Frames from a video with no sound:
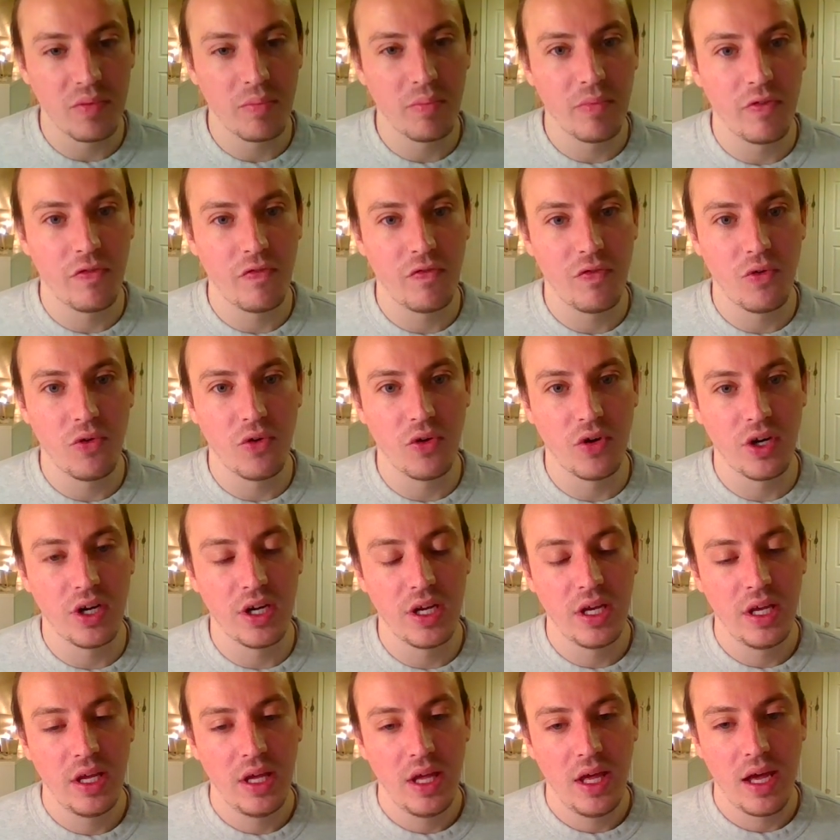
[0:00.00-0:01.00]
before,
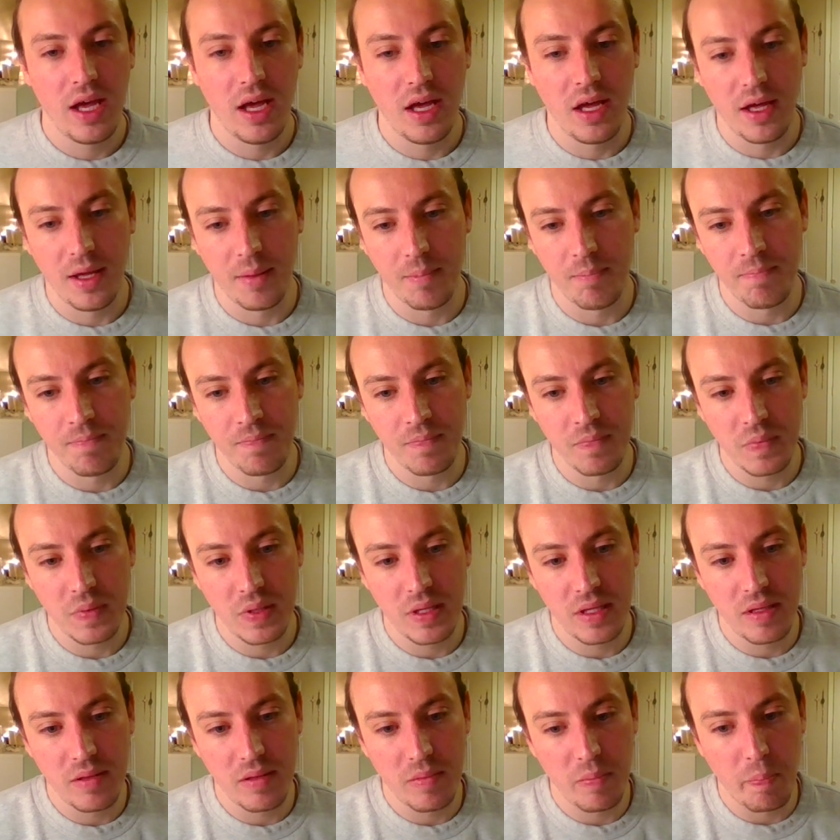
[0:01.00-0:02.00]

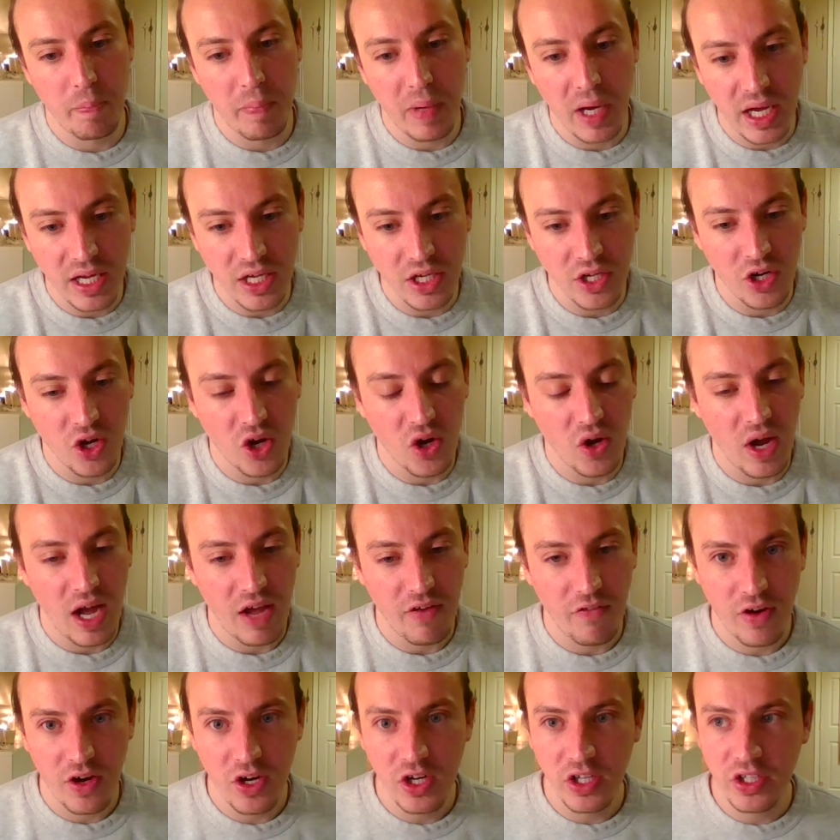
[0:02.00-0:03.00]
but, you know, I've
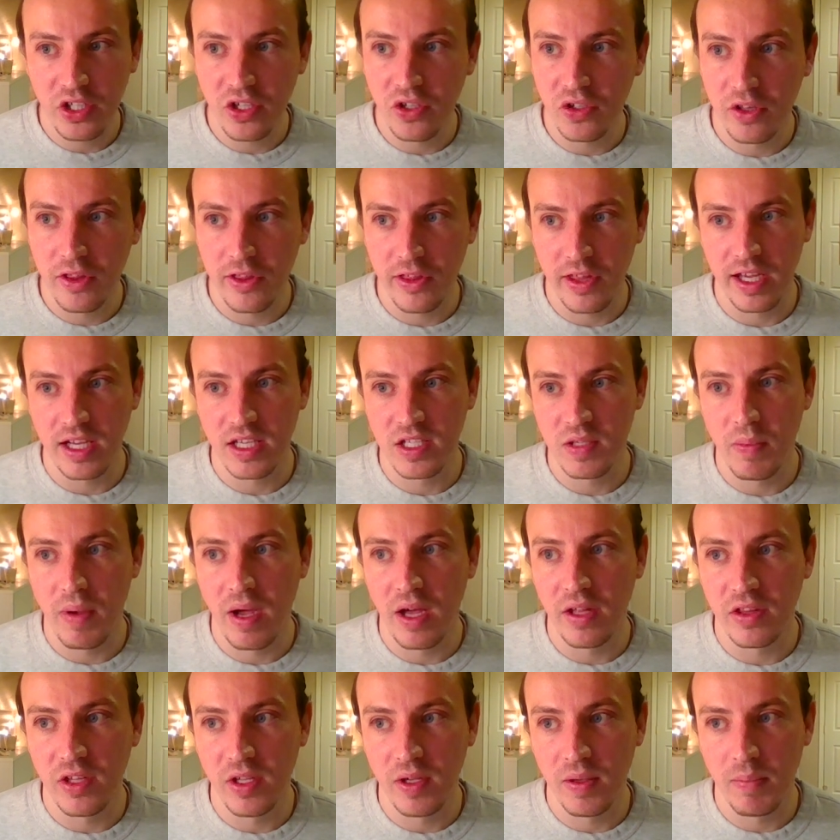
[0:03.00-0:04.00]
heard good things
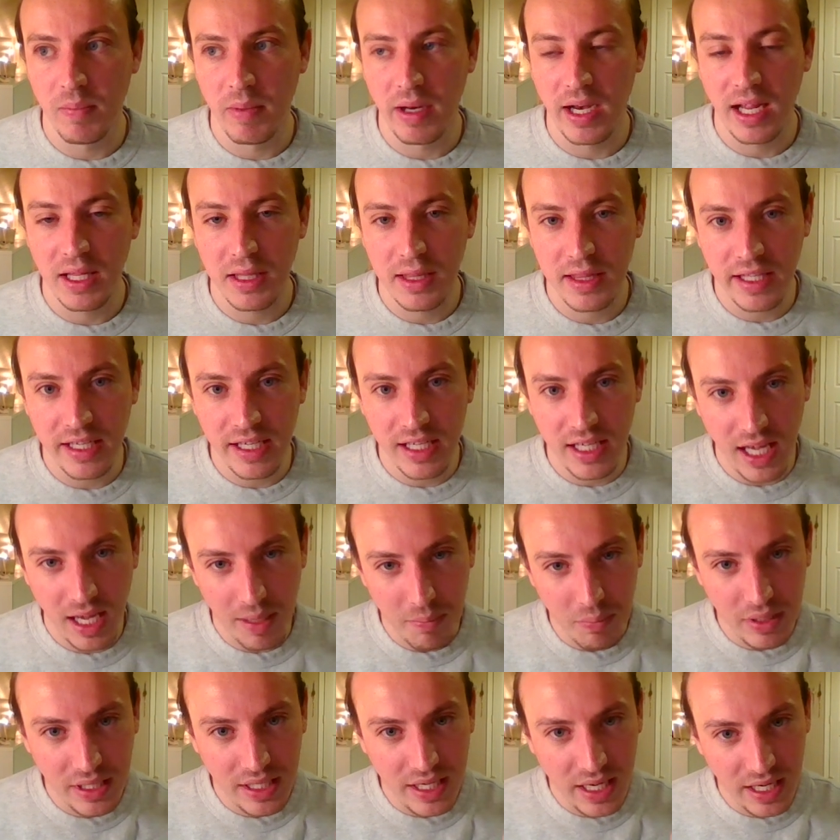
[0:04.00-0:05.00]
about them, and I think
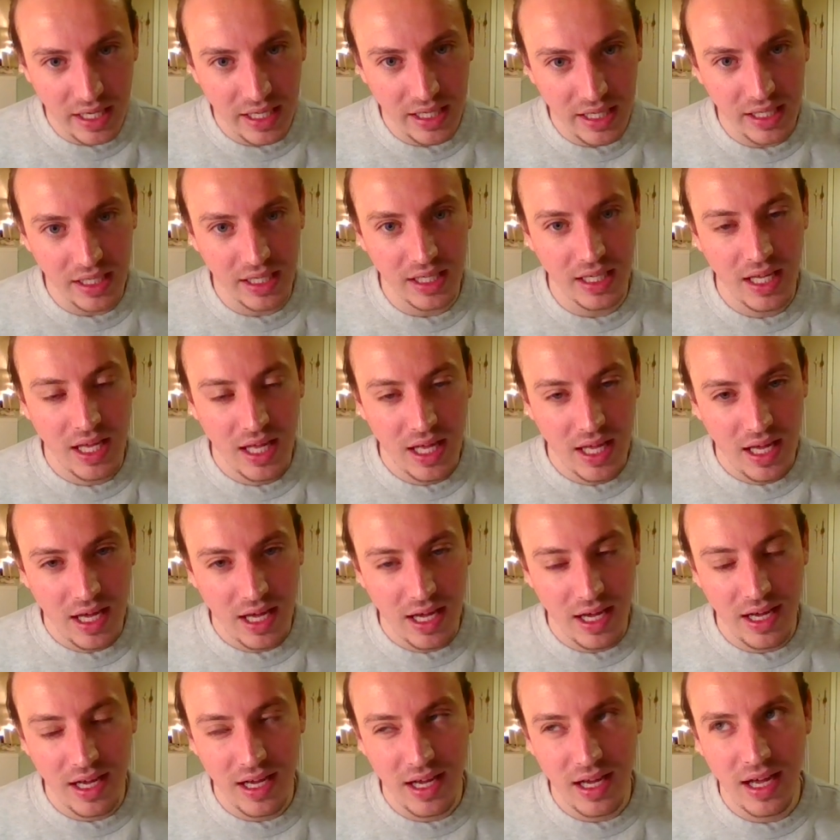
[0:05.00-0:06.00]
I'm getting
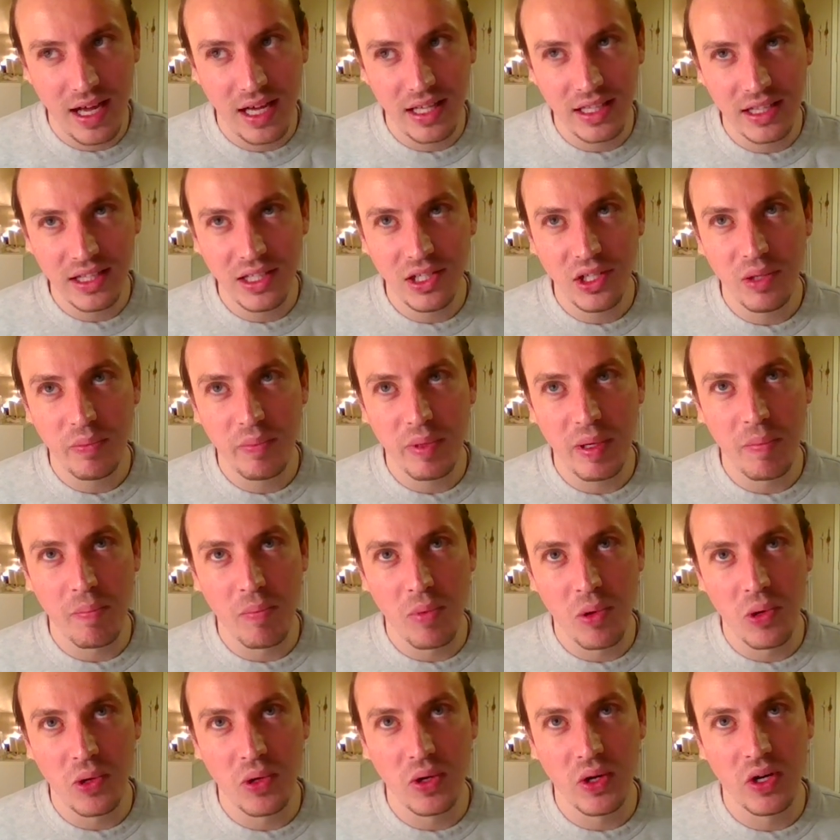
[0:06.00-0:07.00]
a little bit
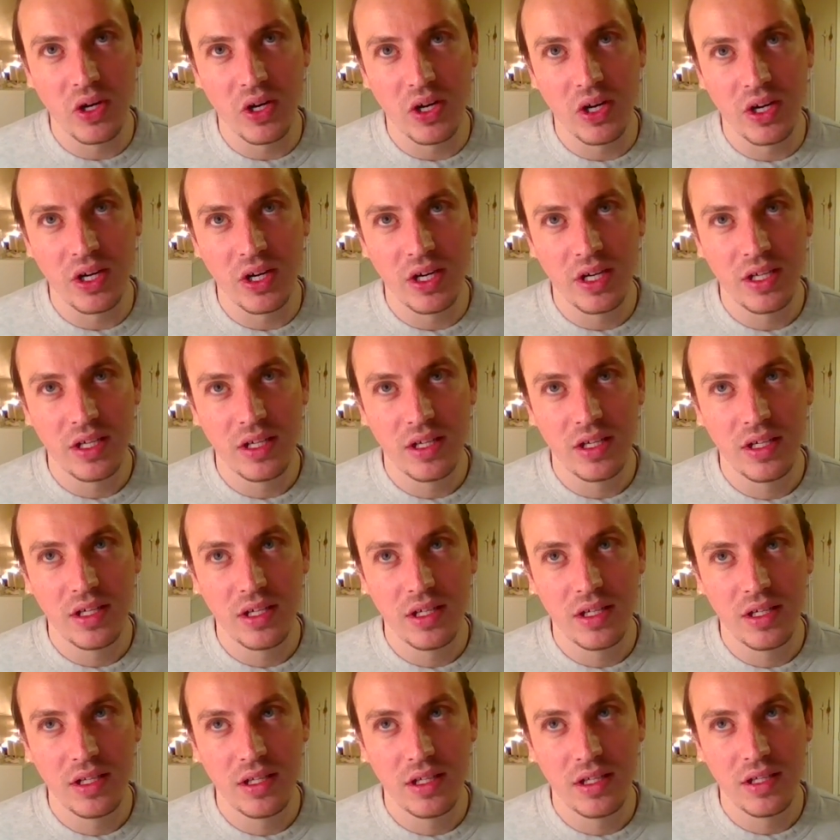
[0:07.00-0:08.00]
more,
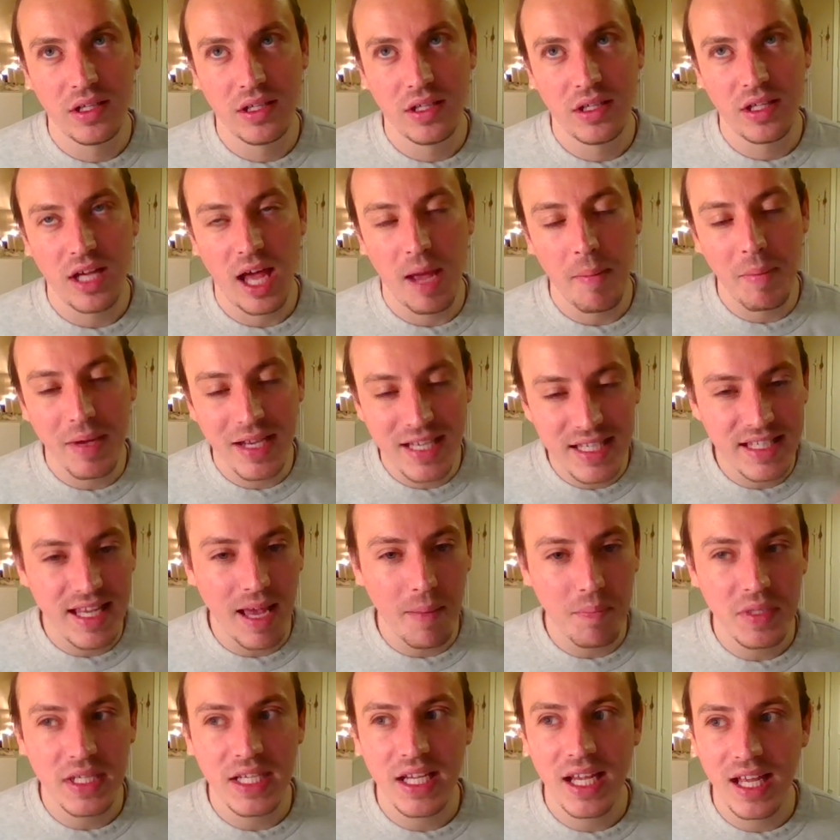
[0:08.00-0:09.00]
I'm
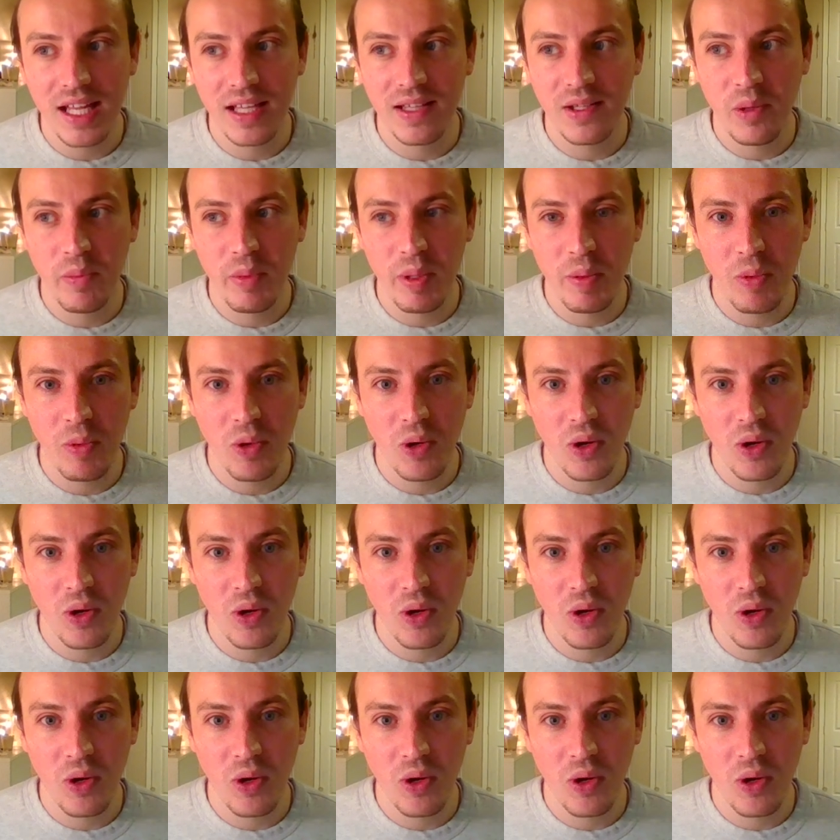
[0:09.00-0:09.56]
accepting it a little bit more.